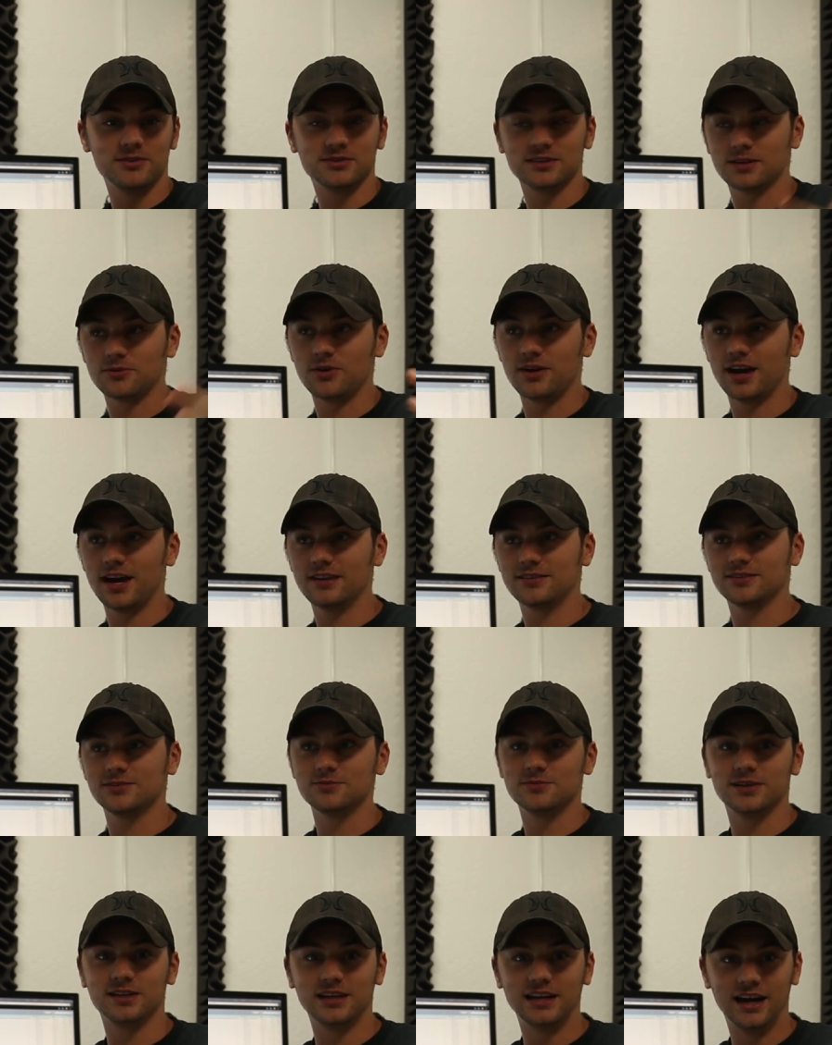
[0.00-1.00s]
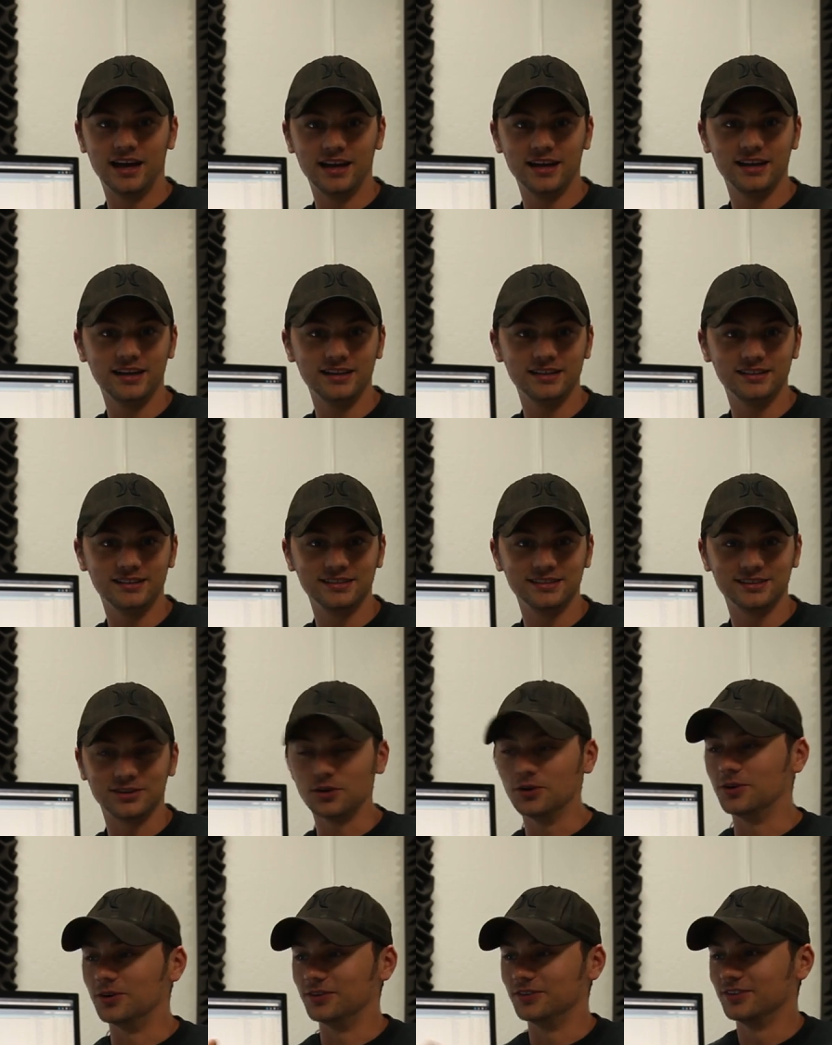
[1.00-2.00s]
I was like, well, I have to do Monday night.
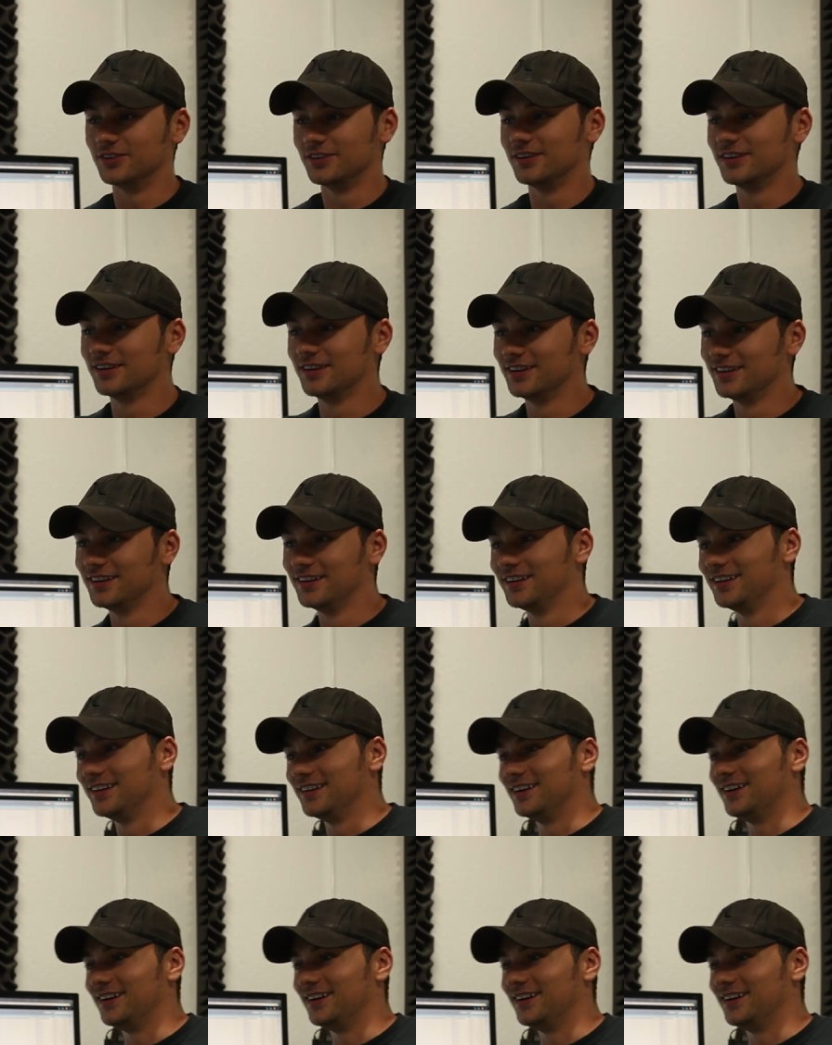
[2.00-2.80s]
Cool. That's the reason why, yeah.